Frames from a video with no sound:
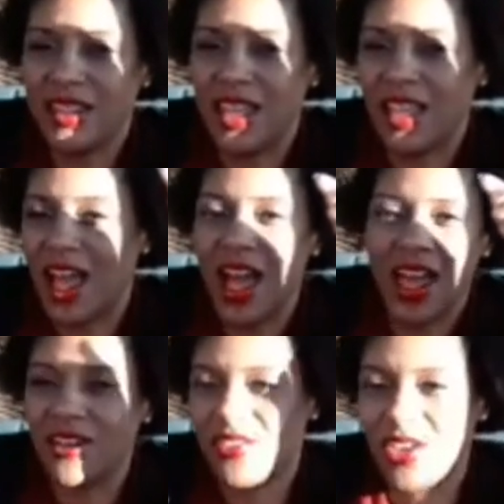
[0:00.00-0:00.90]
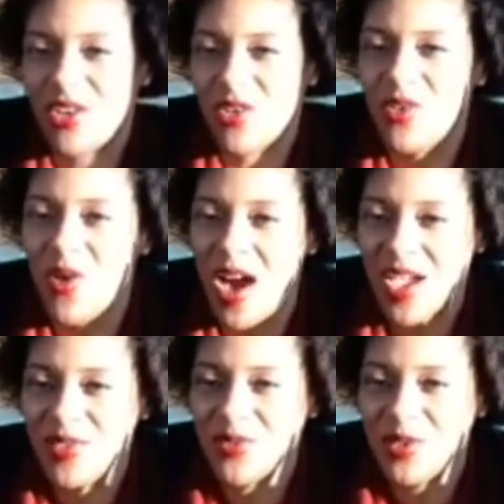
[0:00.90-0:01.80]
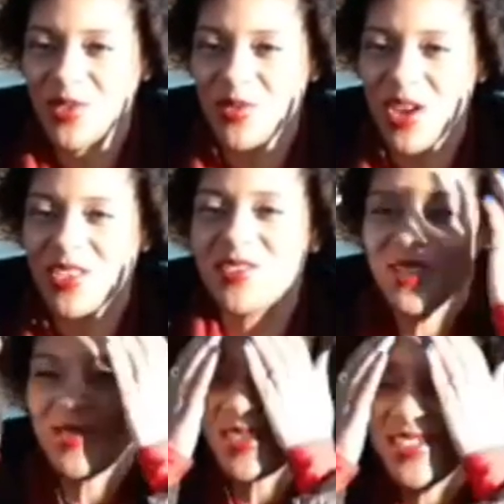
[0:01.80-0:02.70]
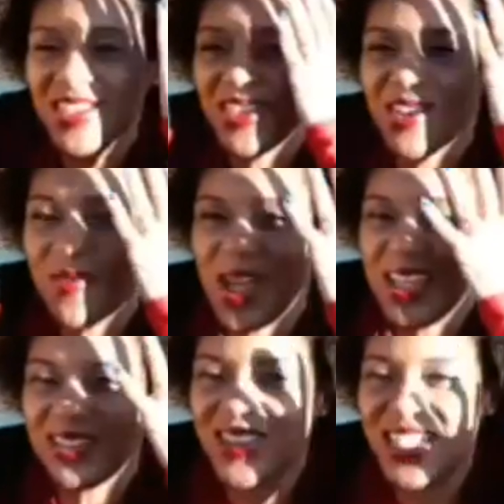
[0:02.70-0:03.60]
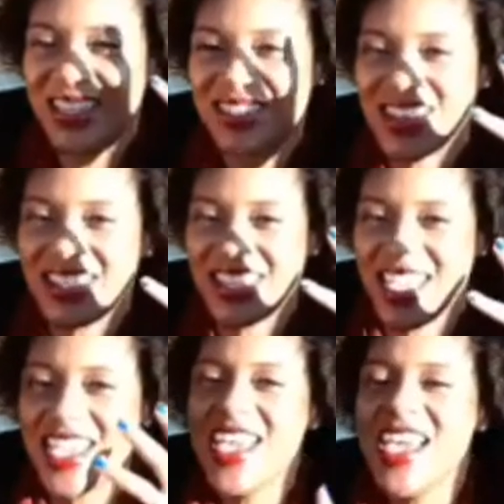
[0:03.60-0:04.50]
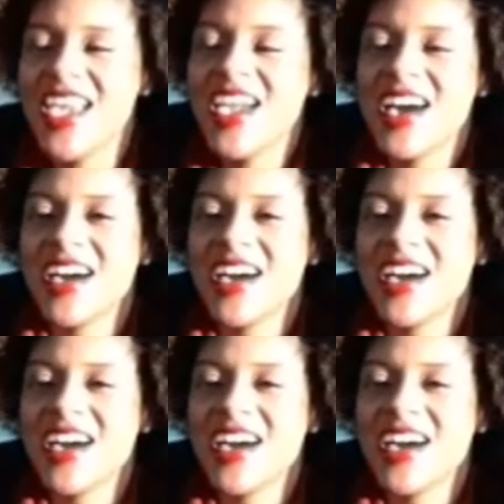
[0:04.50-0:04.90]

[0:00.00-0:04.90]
Like, I don't know why people would wear their swimsuits on their waist, but that's crazy.